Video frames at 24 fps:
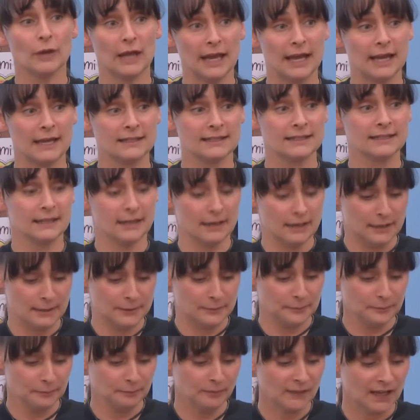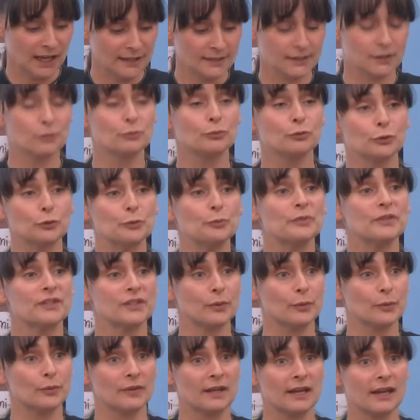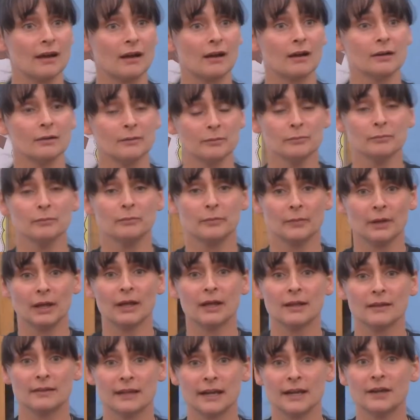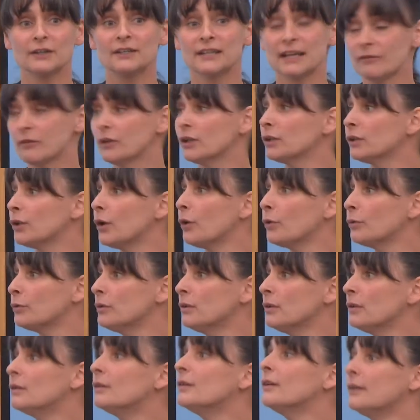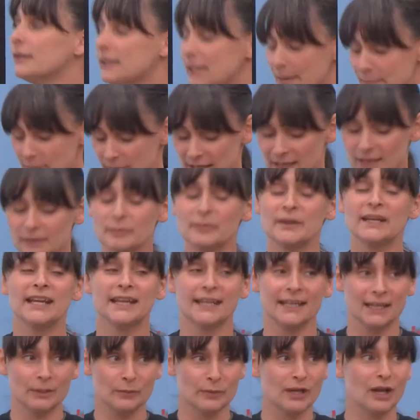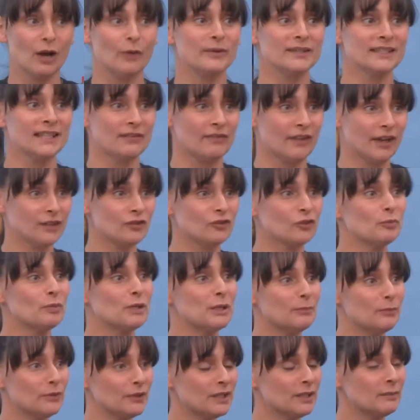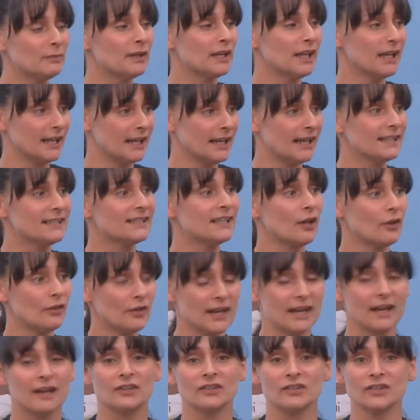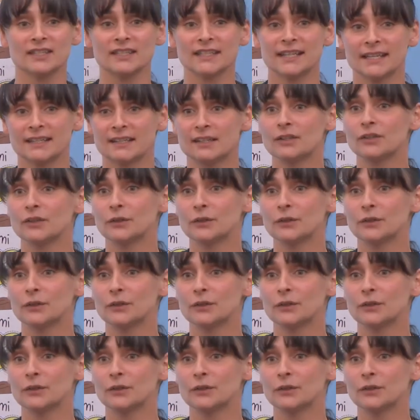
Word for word: as, um, as a group. So they are they are never alone. Yep, in the beginning, we always have extra people in the beginning until they understand and